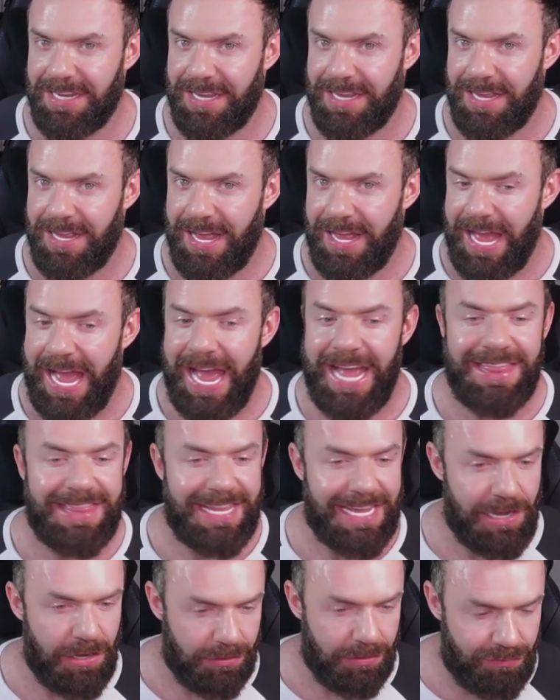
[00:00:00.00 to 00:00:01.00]
and they
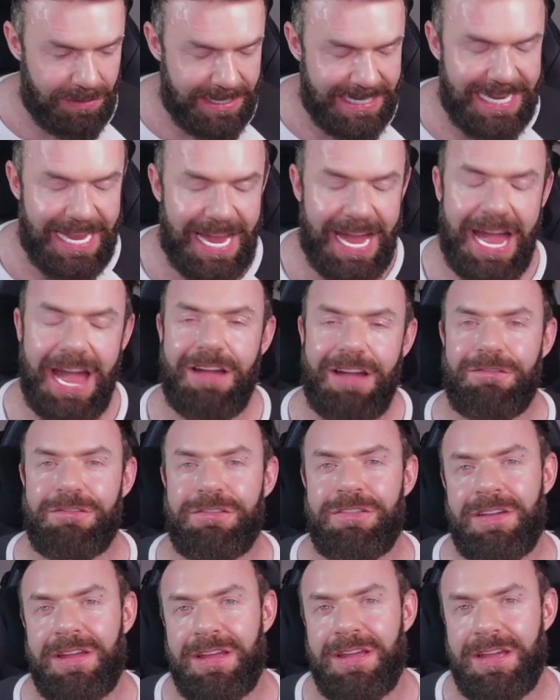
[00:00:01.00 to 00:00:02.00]
already have
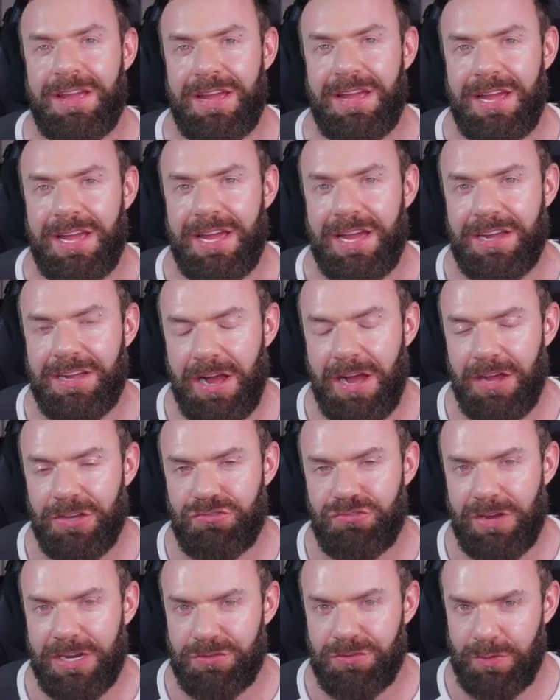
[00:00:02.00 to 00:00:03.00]
a
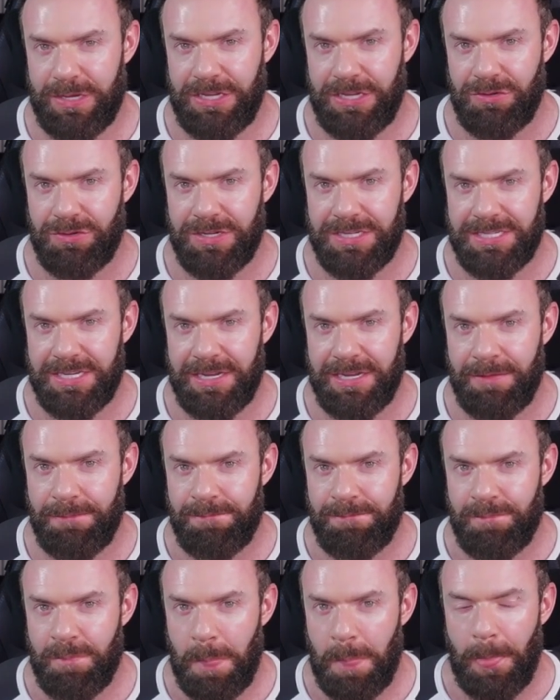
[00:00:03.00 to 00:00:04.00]
contract with Unity.
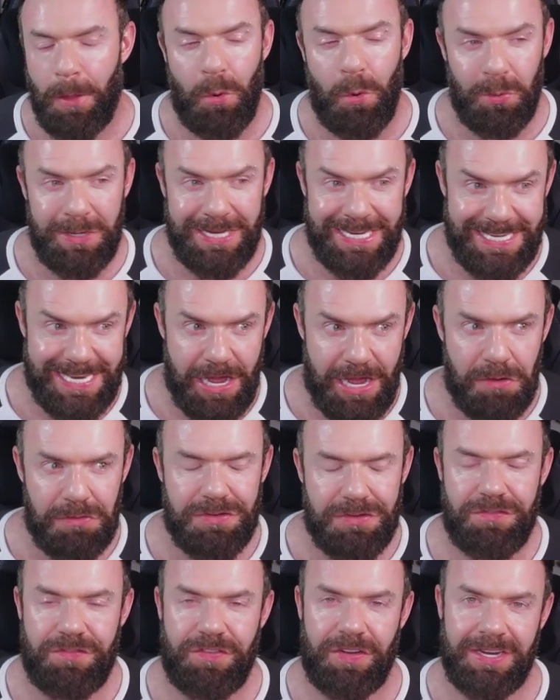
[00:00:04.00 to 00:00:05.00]
Only now to
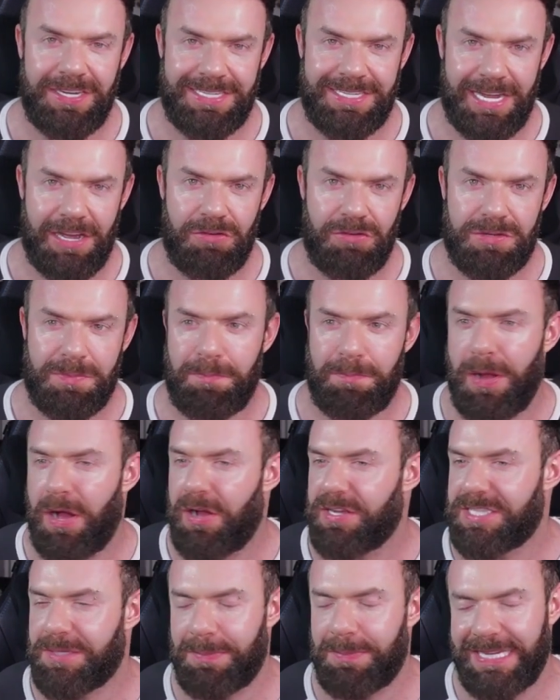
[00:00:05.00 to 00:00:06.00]
find out,
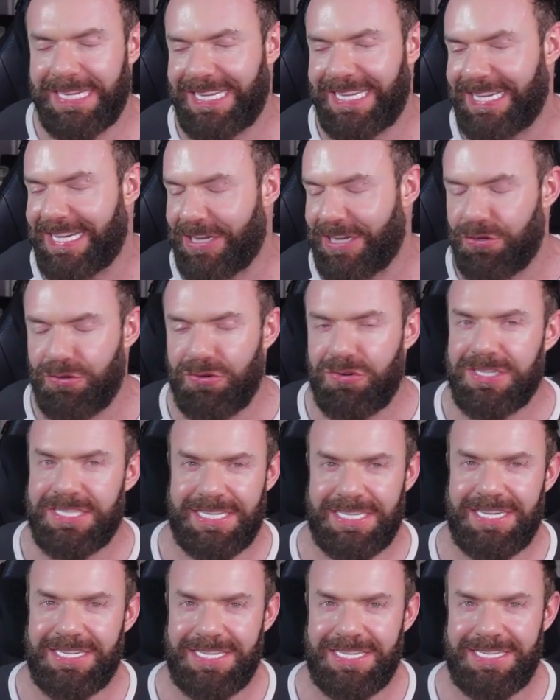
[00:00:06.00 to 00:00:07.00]
possibly years
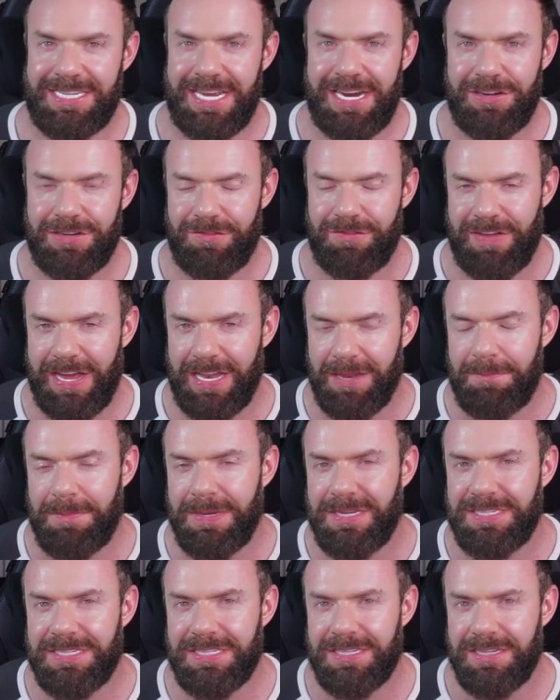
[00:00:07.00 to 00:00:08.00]
into their
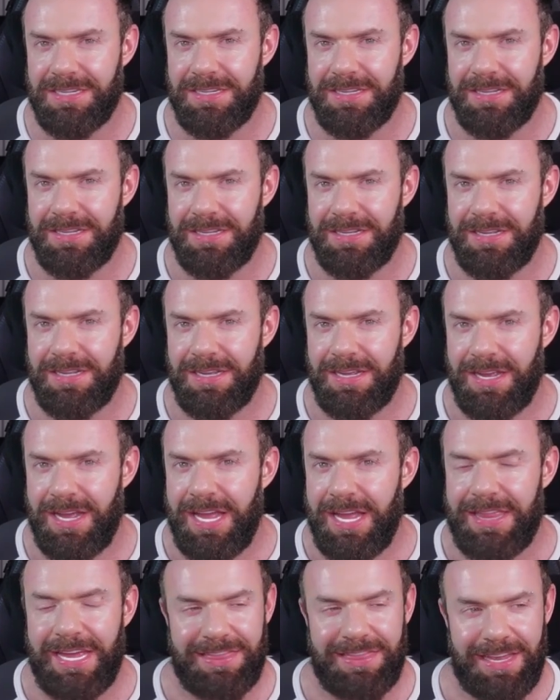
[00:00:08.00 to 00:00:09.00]
development,
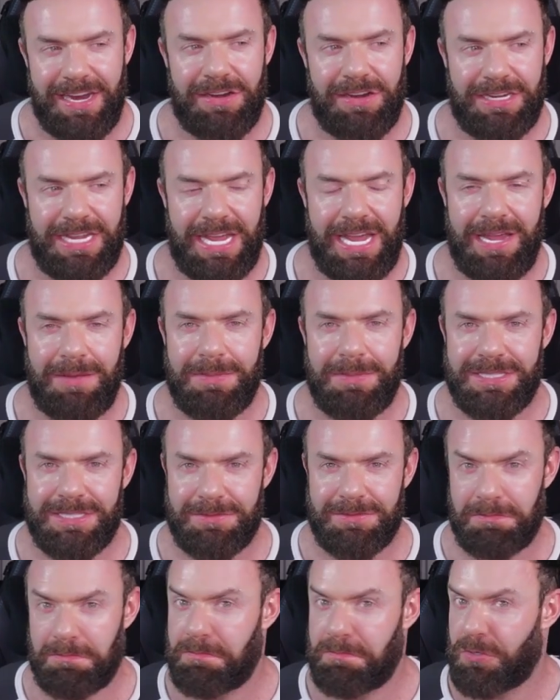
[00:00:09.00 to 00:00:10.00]
that their game is
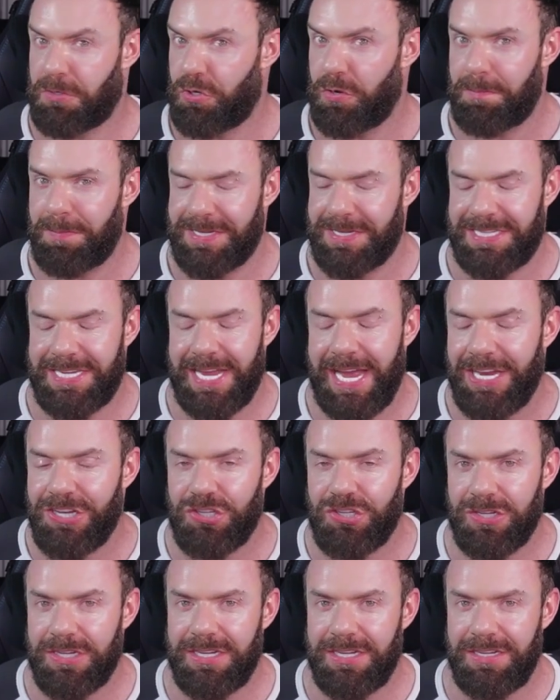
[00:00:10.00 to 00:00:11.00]
could
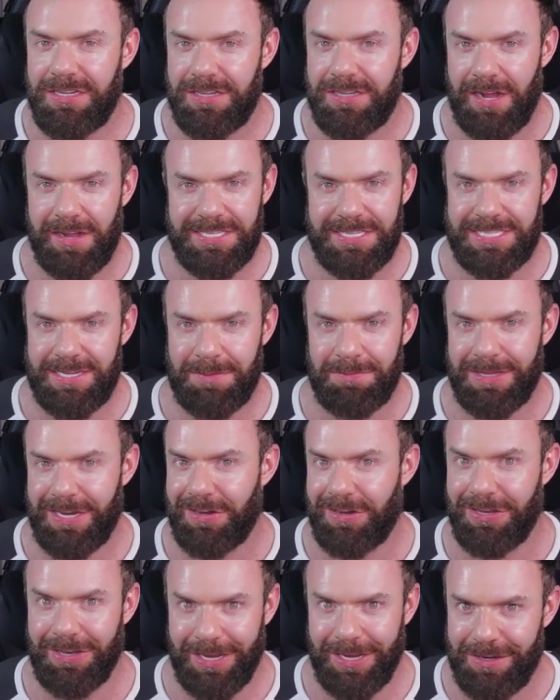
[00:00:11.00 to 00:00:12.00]
potentially cost them their
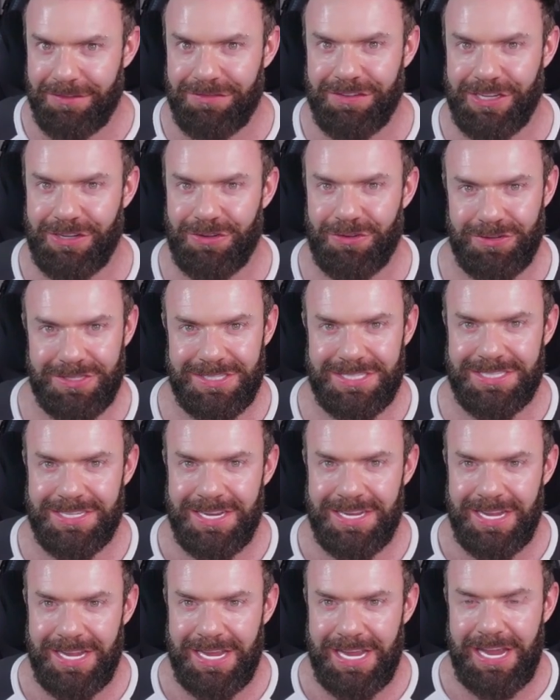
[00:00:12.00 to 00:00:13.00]
livelihoods
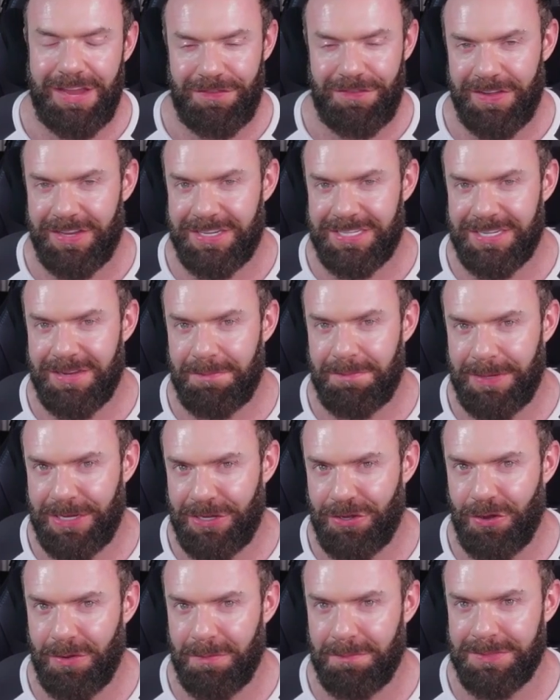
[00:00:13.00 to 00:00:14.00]
if it
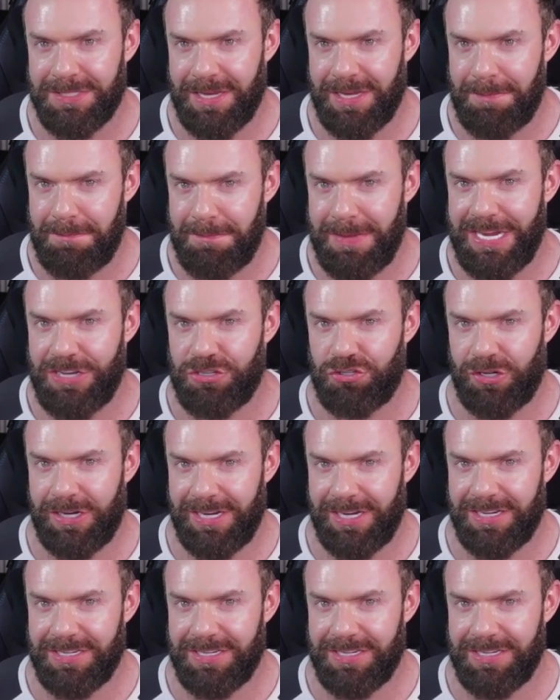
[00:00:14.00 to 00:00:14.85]
becomes a major hit.